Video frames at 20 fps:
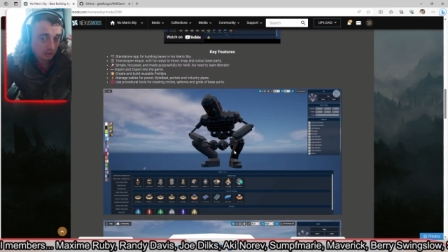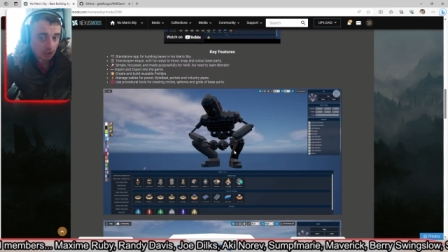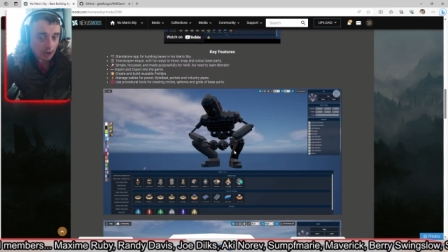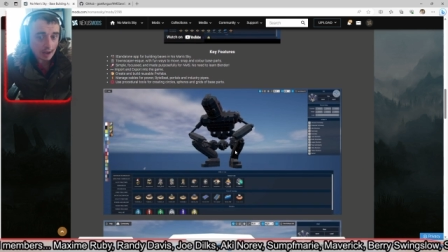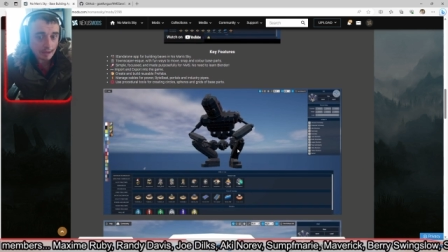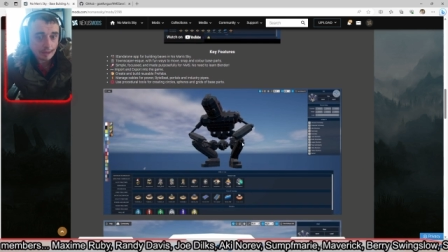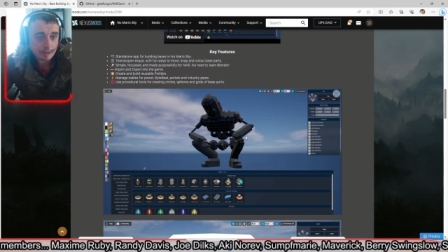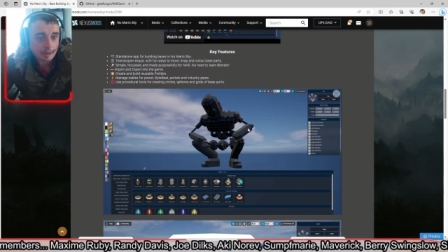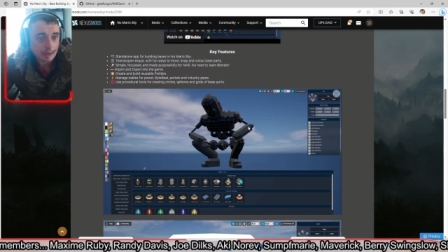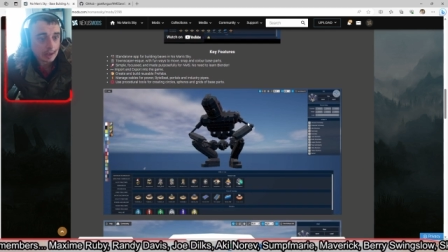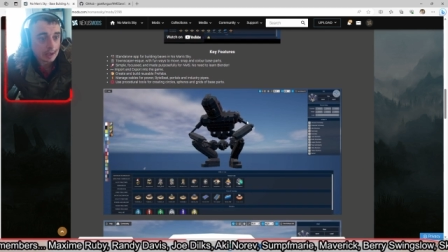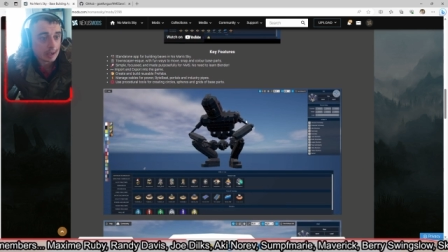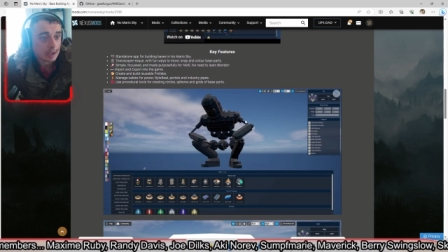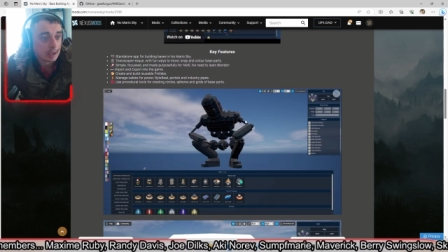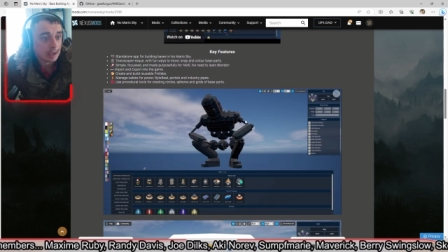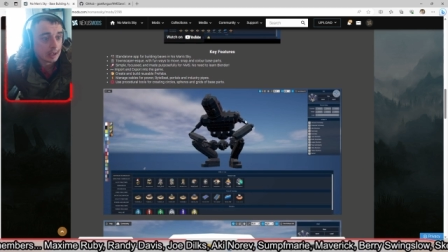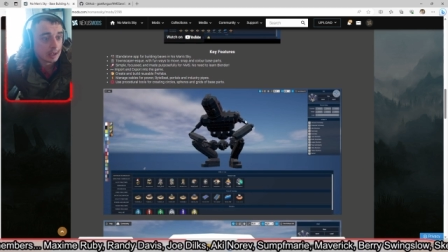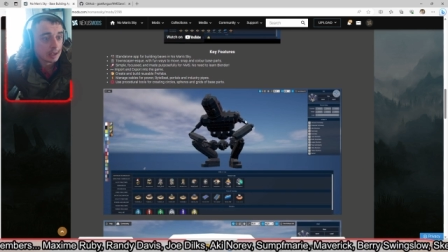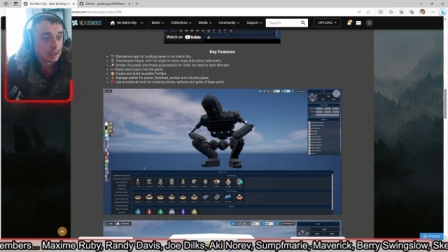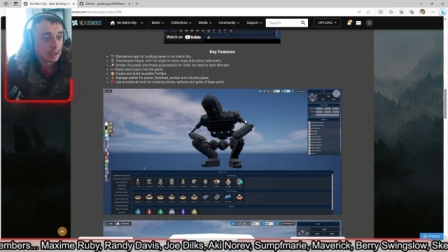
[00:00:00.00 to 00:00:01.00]
got everything you
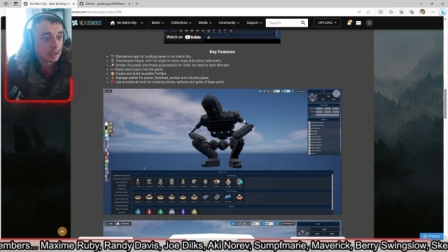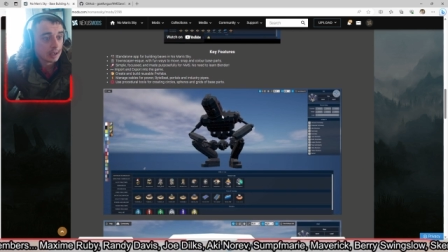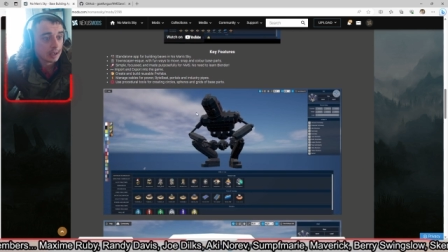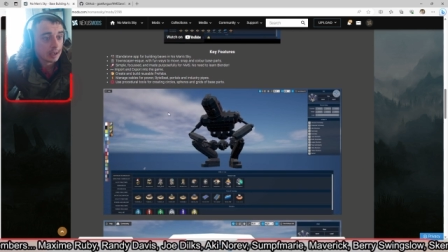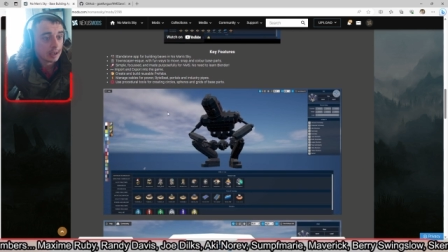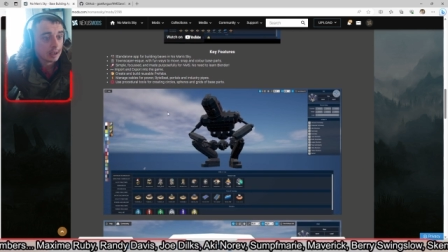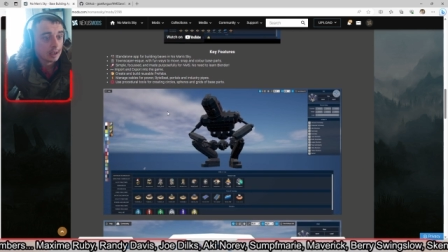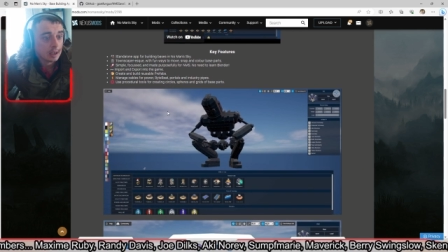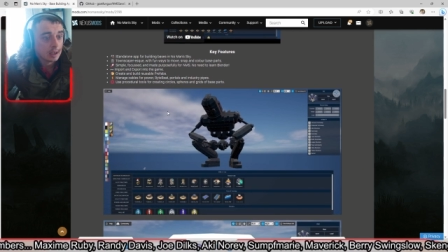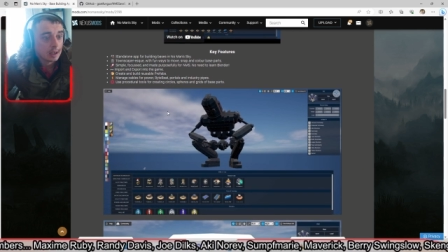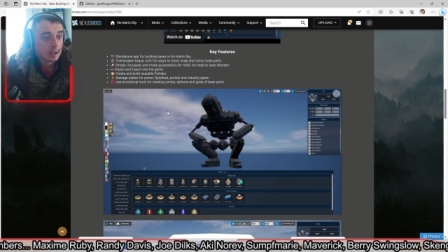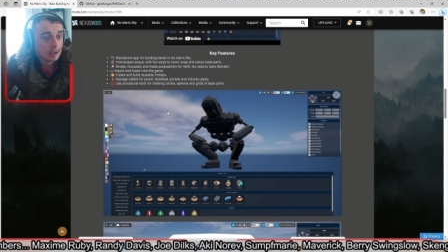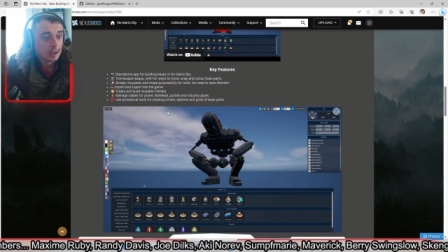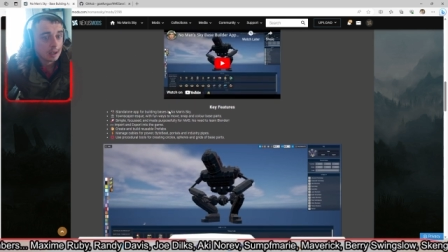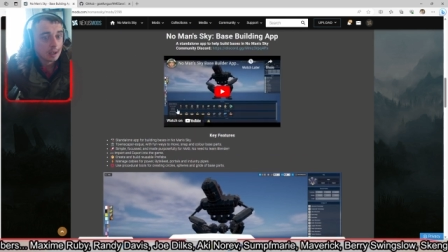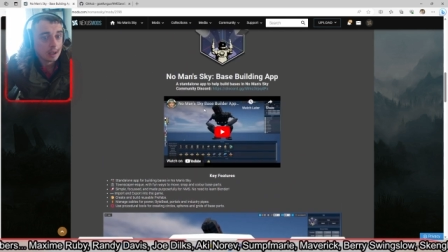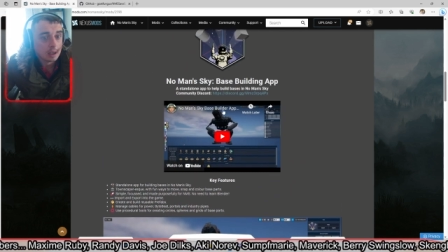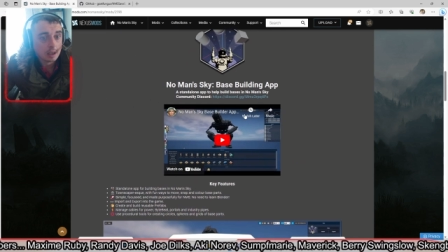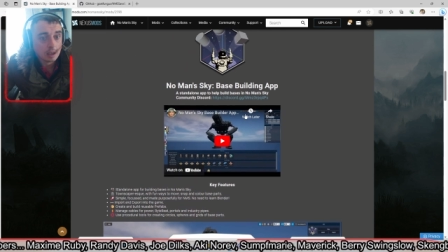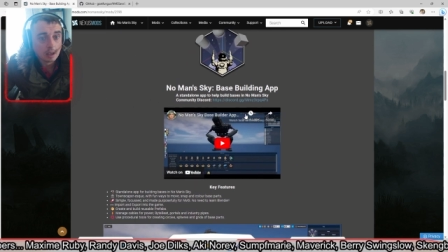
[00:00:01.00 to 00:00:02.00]
need in it
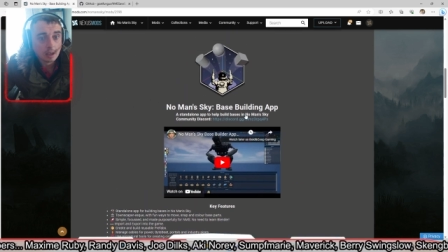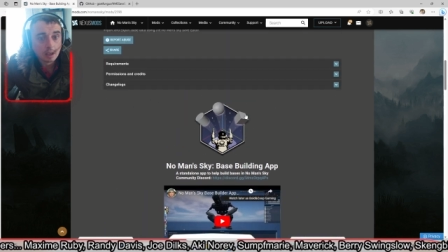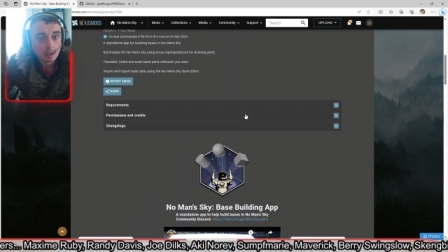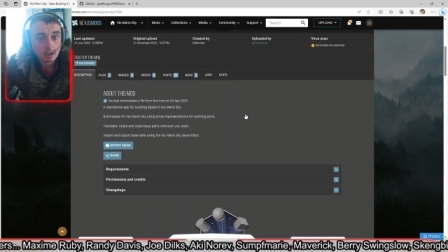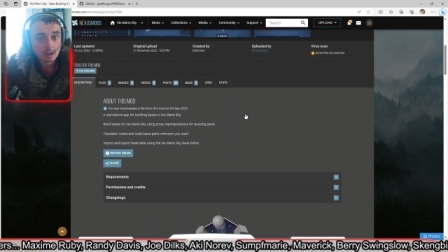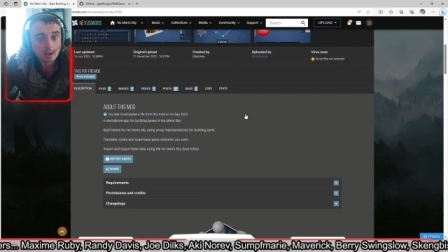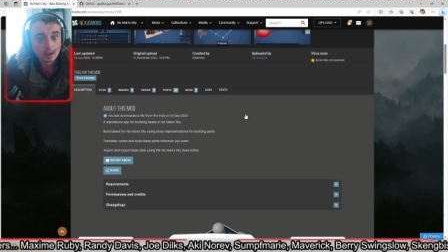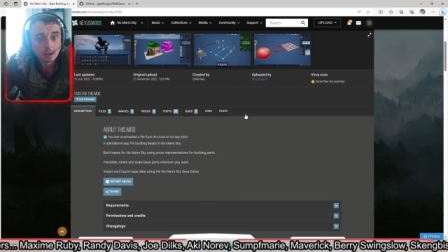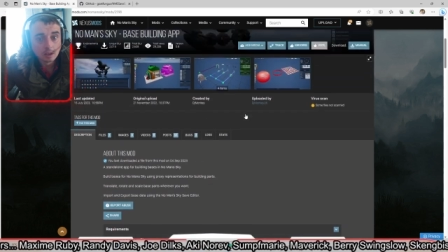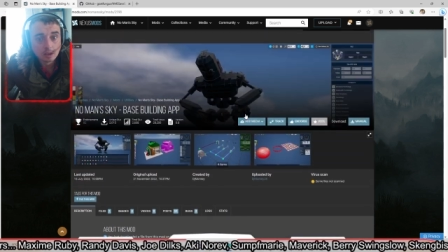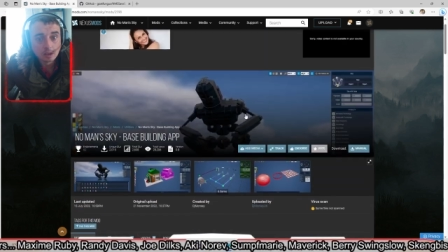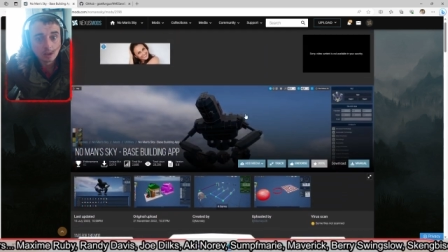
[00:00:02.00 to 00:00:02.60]
uh, so